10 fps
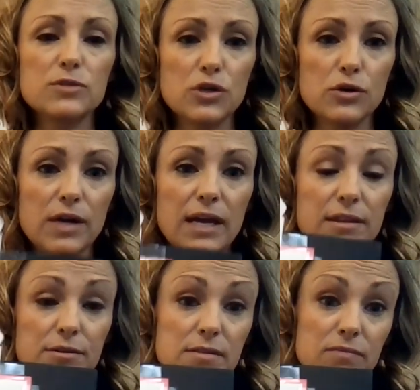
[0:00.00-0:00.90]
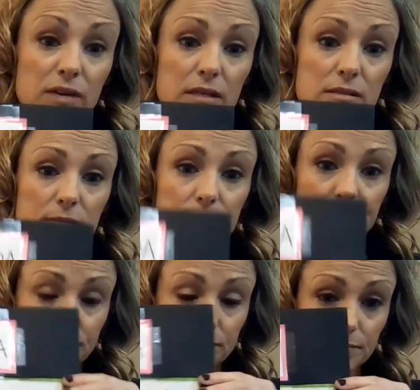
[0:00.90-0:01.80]
to create their symphonies.
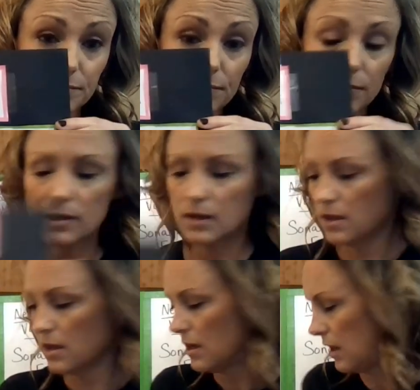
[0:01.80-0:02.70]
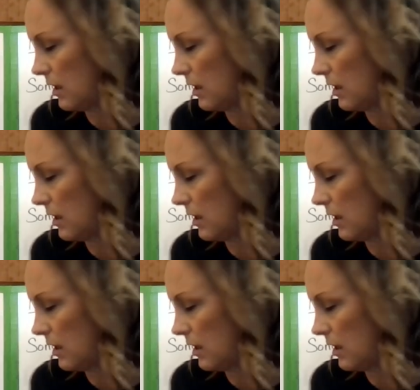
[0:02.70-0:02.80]
All